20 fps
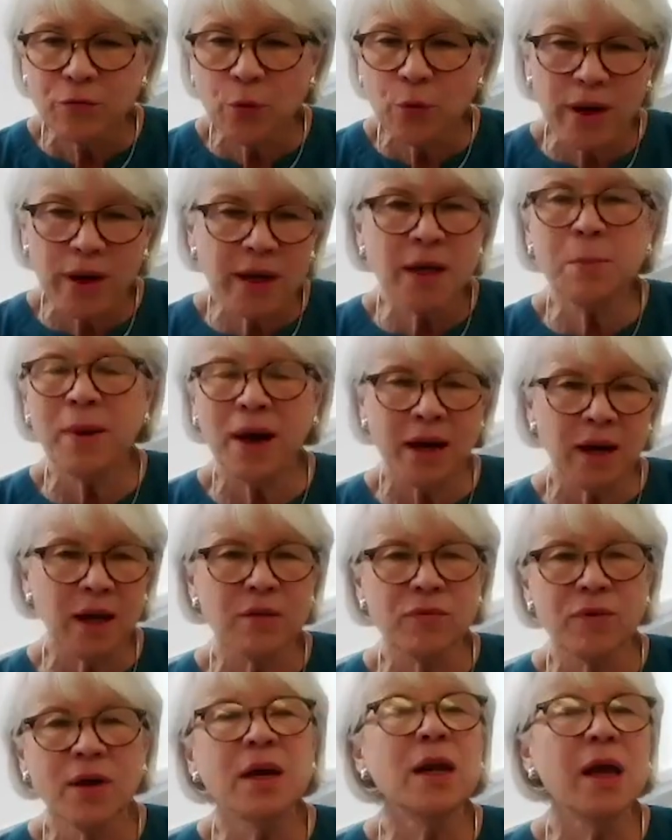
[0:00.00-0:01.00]
for
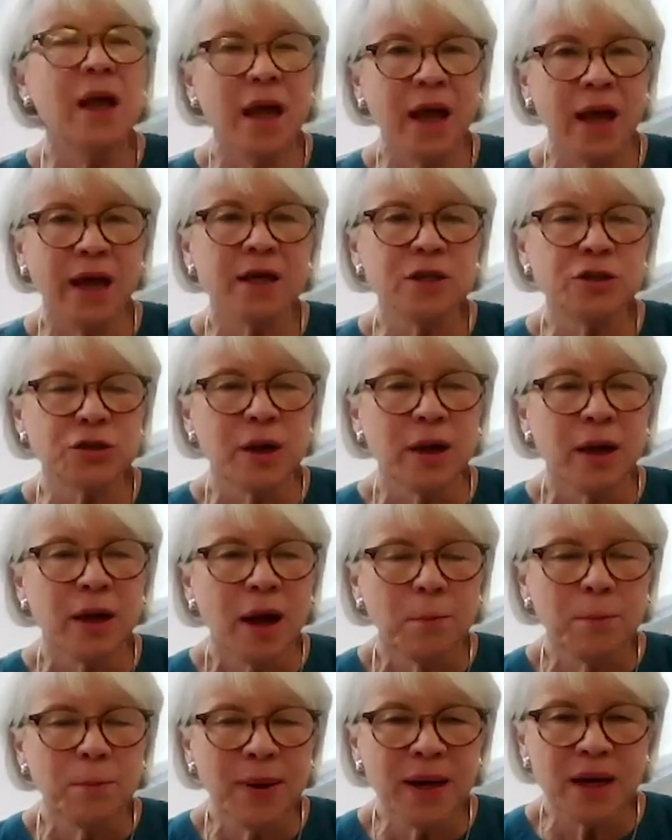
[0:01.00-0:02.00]
anybody of any age.
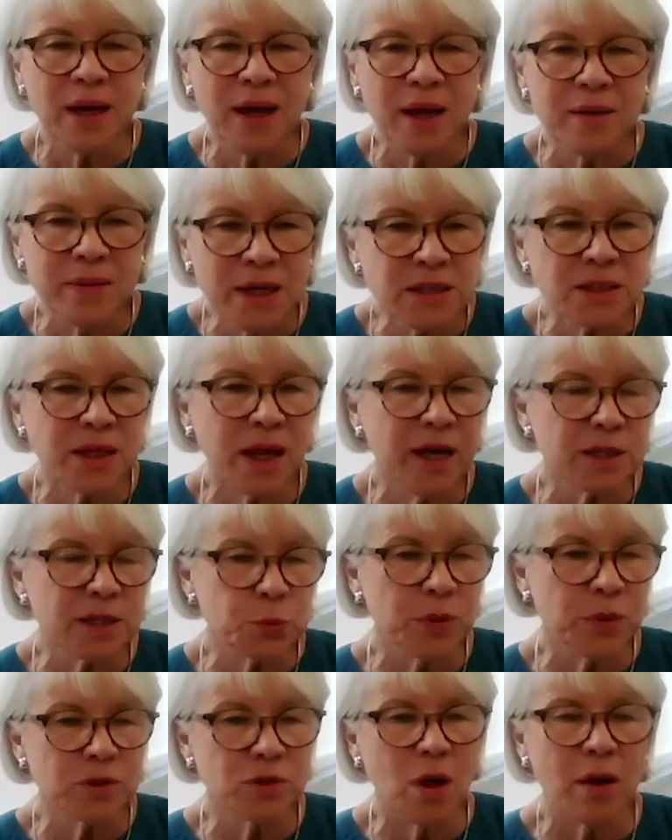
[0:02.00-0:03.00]
But in this
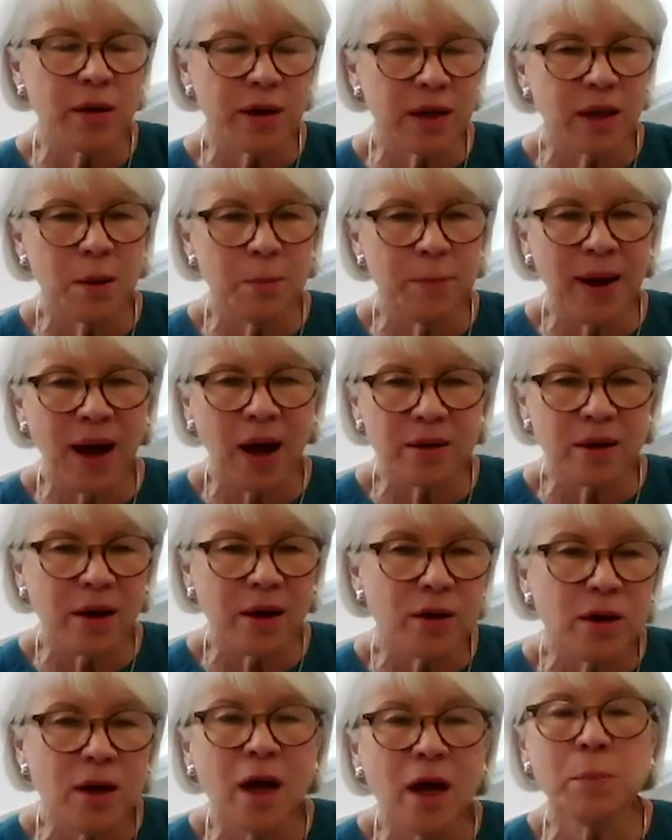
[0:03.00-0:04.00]
case, we're talking about
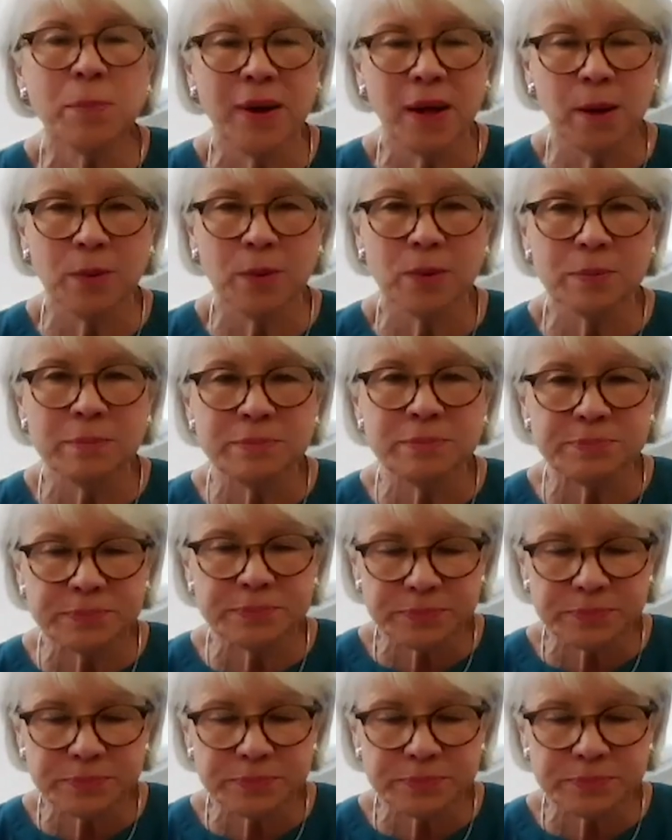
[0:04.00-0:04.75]
our young people